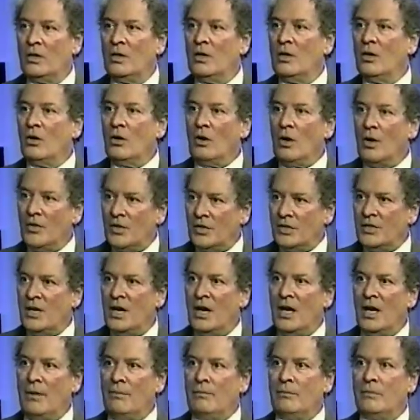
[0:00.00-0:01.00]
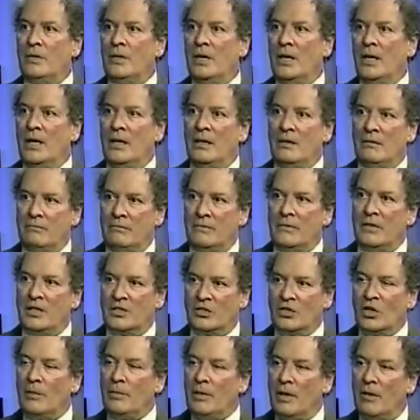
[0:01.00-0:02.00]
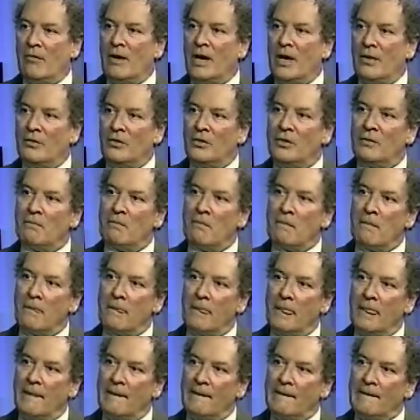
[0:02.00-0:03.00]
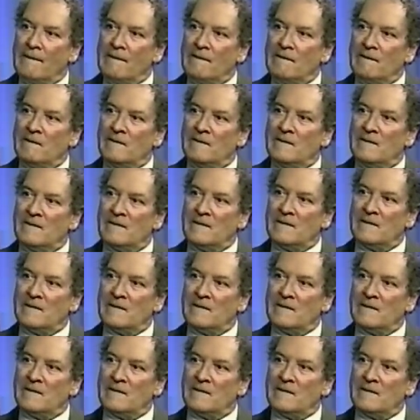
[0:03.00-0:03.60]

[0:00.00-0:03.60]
mm-hmm. all the time, and it's going to be around. You've kind of uh,